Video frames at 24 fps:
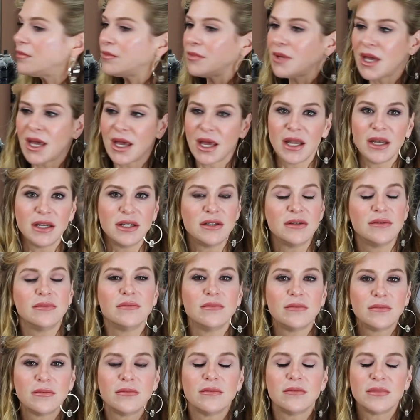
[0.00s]
and
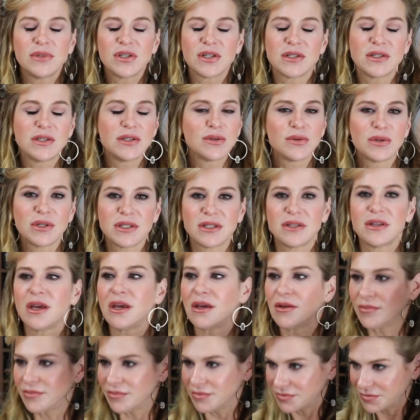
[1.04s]
just do its thing.
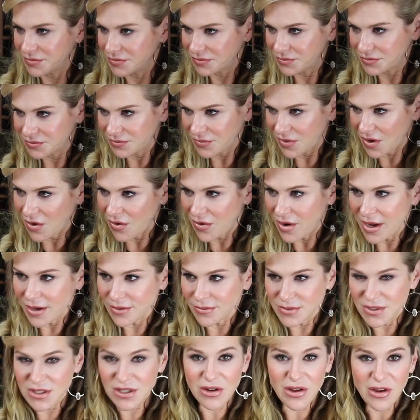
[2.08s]
All right,
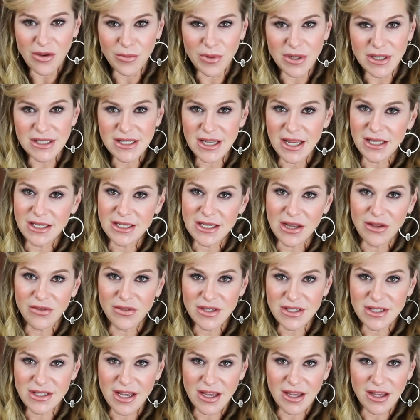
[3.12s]
so now I'm going to take down the
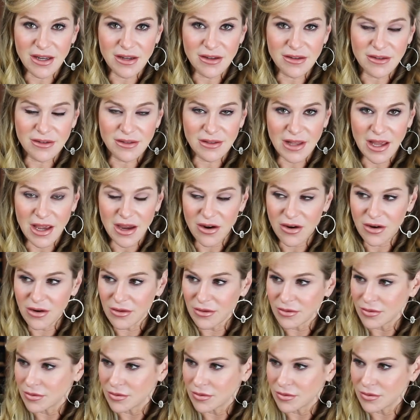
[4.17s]
second layer.